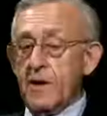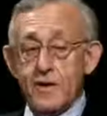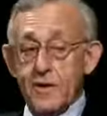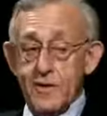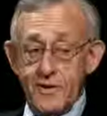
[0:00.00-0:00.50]
No,
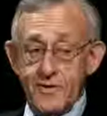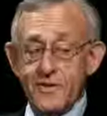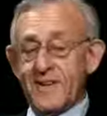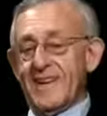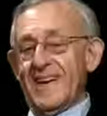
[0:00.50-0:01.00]
no, no.
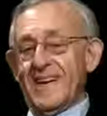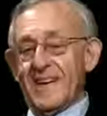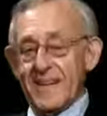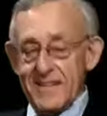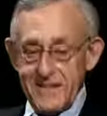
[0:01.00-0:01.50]

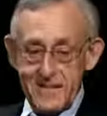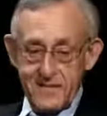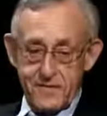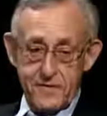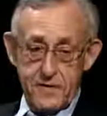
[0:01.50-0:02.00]

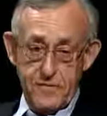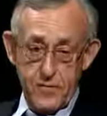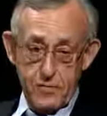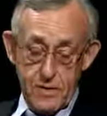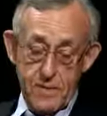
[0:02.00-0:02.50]
If
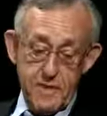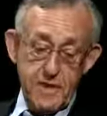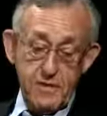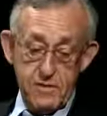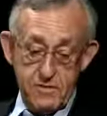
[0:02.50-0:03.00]
you're coming
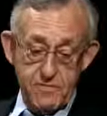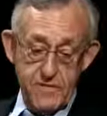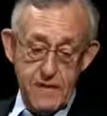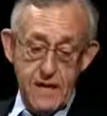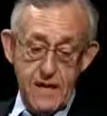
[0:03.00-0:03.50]
into the
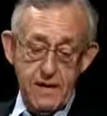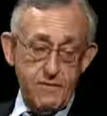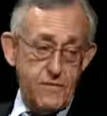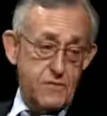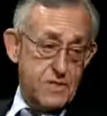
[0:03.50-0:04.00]
VA
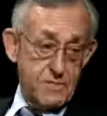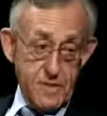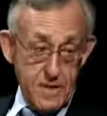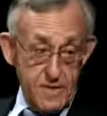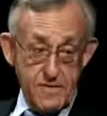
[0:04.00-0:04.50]
for some
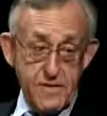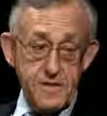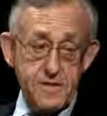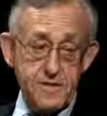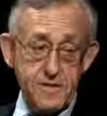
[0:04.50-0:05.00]
kind of
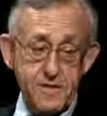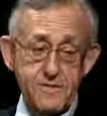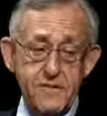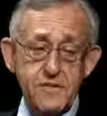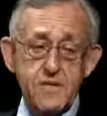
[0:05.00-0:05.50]
clinical
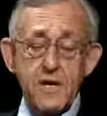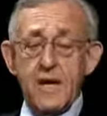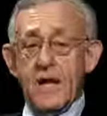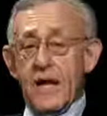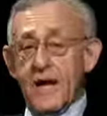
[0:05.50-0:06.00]
service
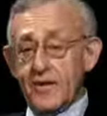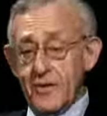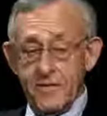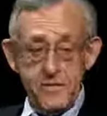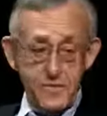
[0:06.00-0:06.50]
and
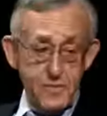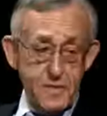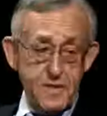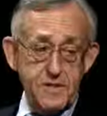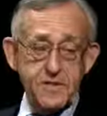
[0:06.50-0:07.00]
you have a few
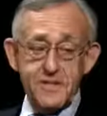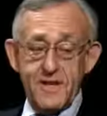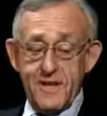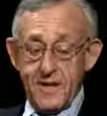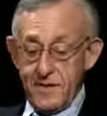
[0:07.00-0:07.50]
minutes,
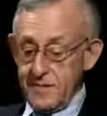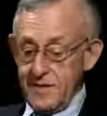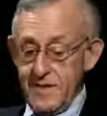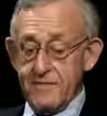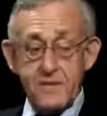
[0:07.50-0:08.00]

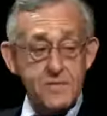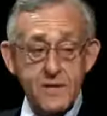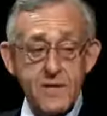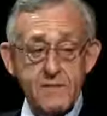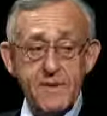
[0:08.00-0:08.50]
we'd love them to
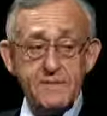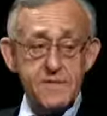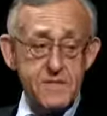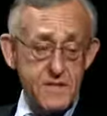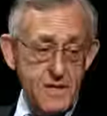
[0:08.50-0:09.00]
come up
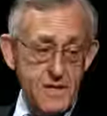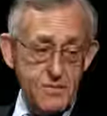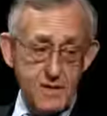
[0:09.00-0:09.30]
and see us.